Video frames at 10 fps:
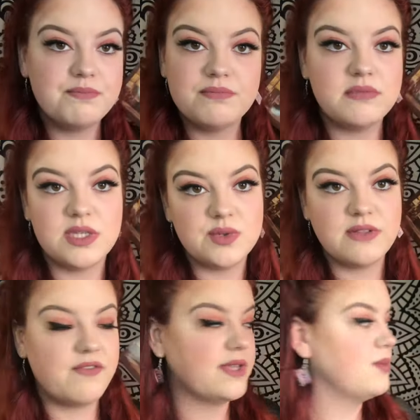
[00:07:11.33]
This was the
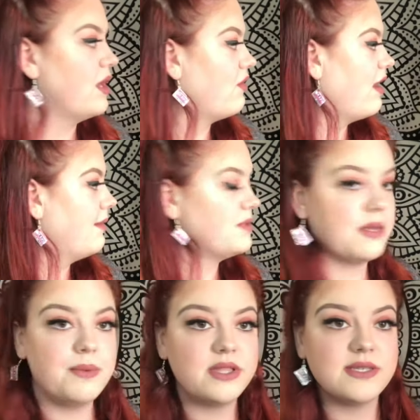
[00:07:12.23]
first one I grabbed. I
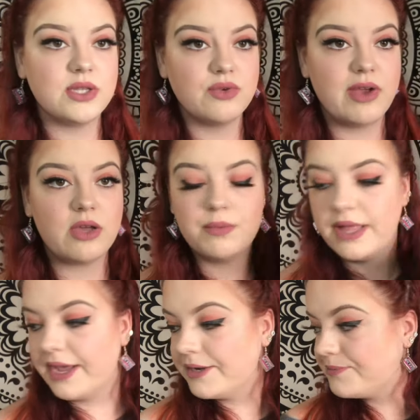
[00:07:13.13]
put this on the record
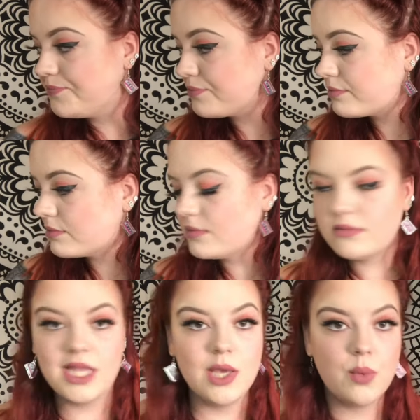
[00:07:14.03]
player.
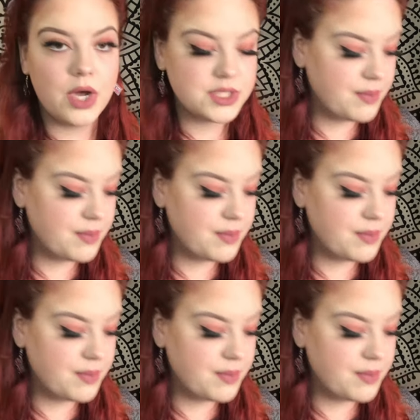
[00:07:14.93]
It worked